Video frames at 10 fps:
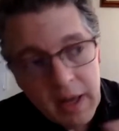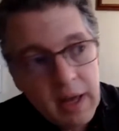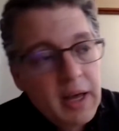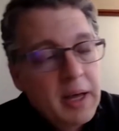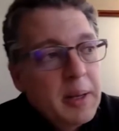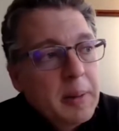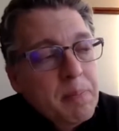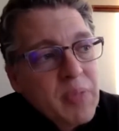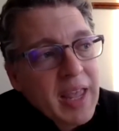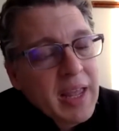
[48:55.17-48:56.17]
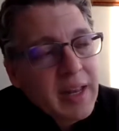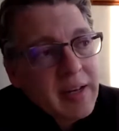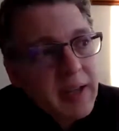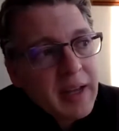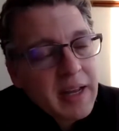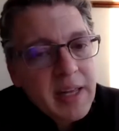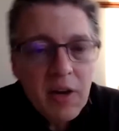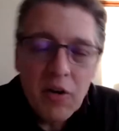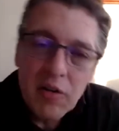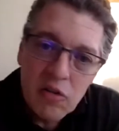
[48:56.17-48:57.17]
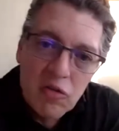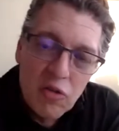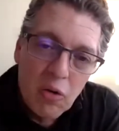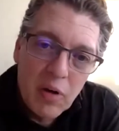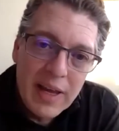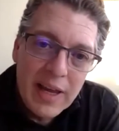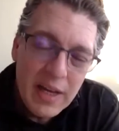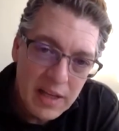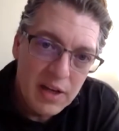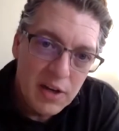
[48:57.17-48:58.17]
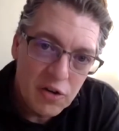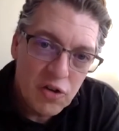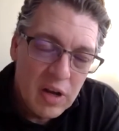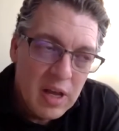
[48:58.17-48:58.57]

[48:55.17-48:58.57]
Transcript: Um, and uh, and here's a story in Yiddish,